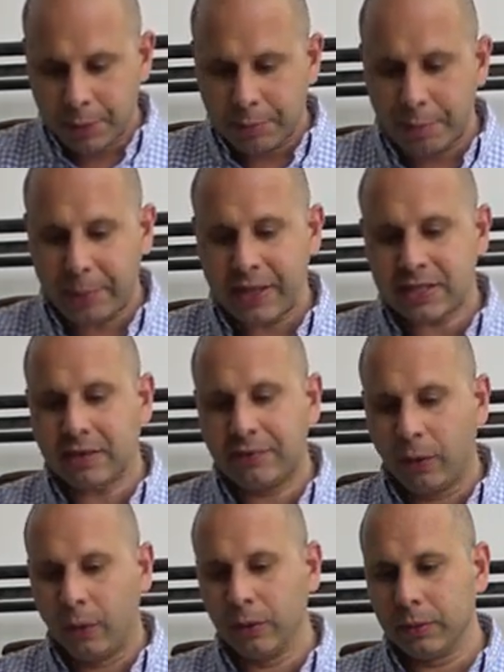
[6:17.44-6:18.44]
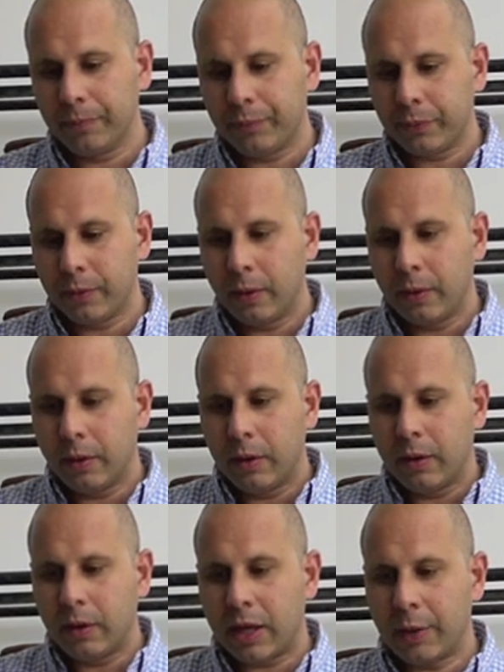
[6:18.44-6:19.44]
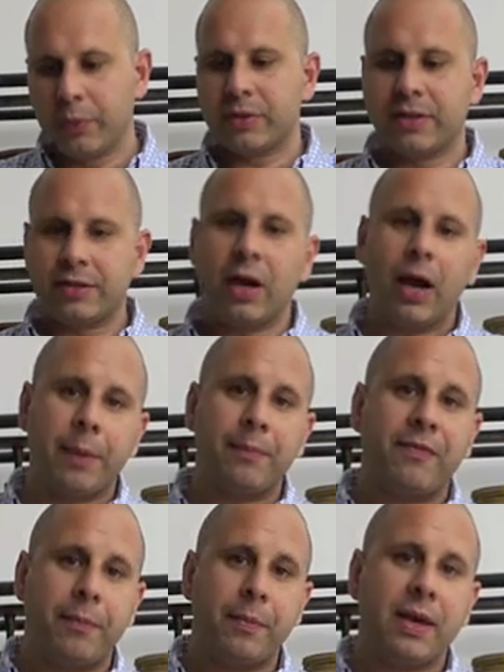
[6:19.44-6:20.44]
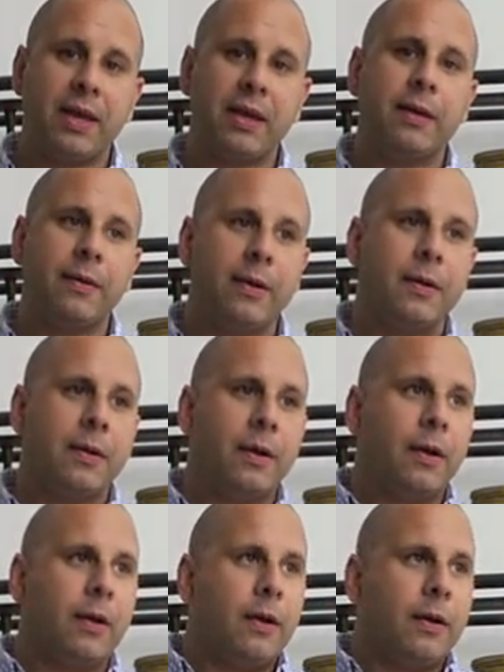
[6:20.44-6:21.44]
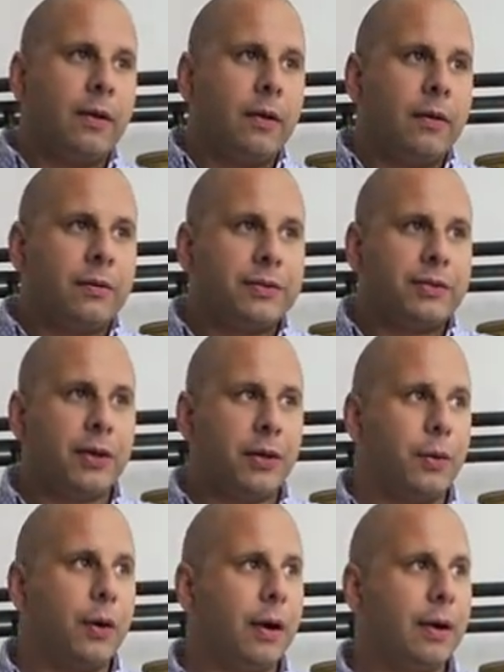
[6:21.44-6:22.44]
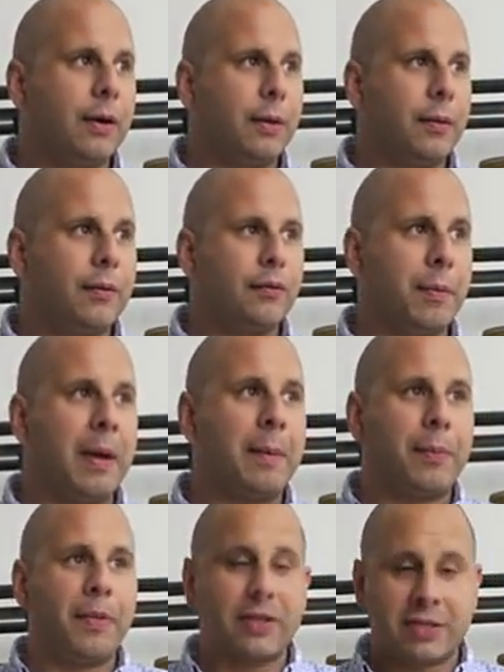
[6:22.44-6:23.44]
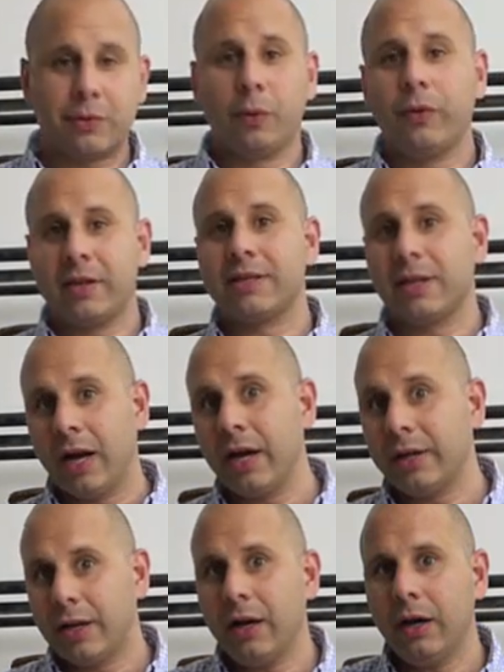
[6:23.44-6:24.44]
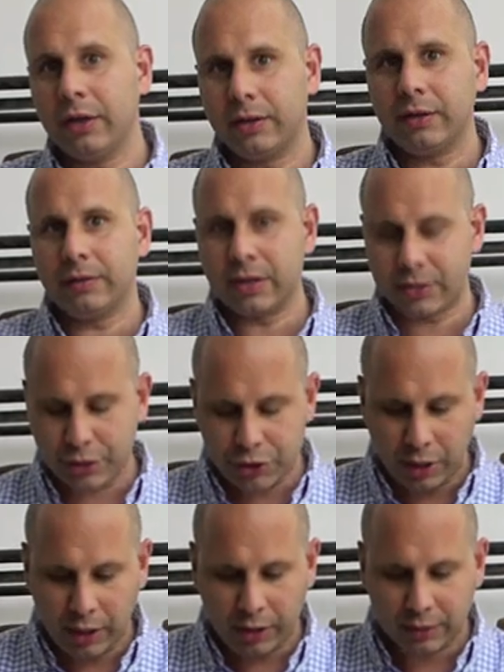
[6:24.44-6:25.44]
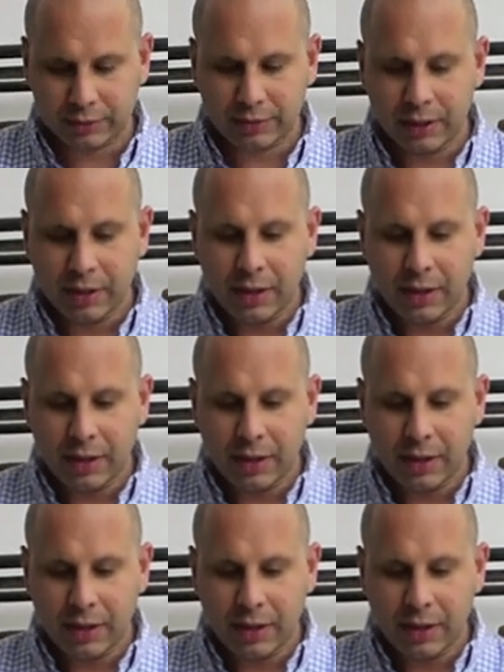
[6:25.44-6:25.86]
But best of all, it was a time for me to remember the stories that I had heard as a child